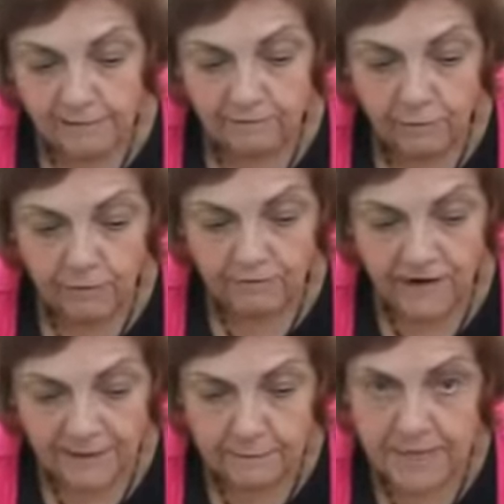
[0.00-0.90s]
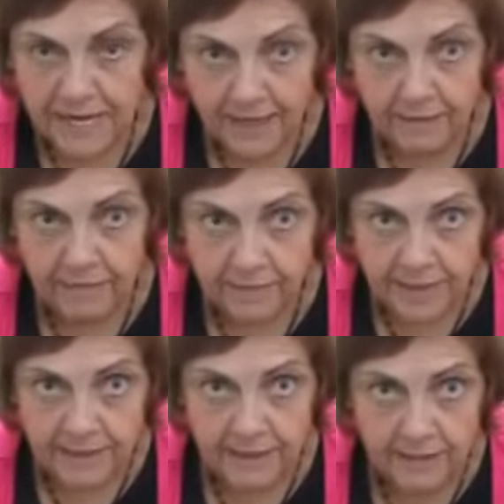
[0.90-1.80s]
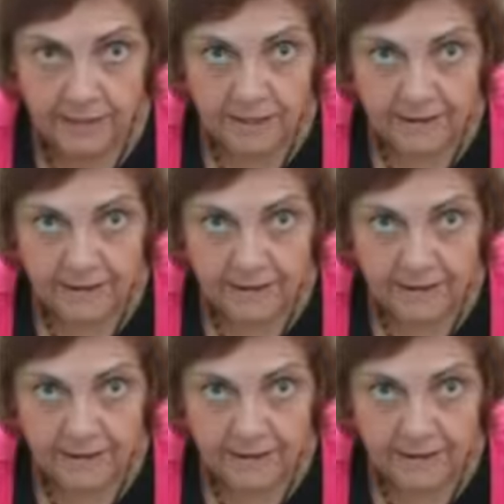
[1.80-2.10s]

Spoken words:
4 or 5 bags of these